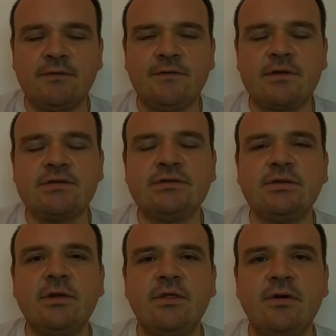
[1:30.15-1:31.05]
At
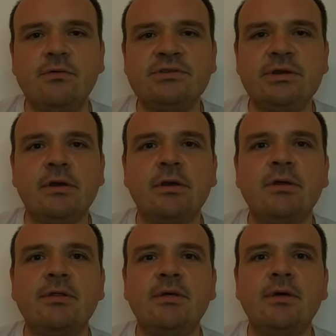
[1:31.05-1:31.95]
first, those
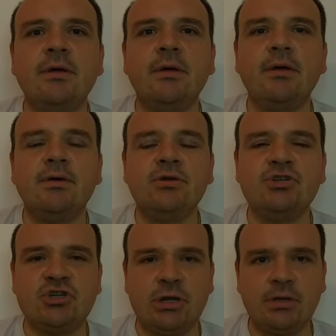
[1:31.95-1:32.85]
are the
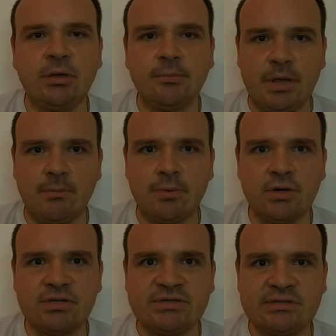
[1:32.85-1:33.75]
channel
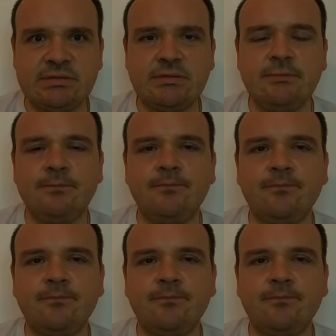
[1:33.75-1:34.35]
members.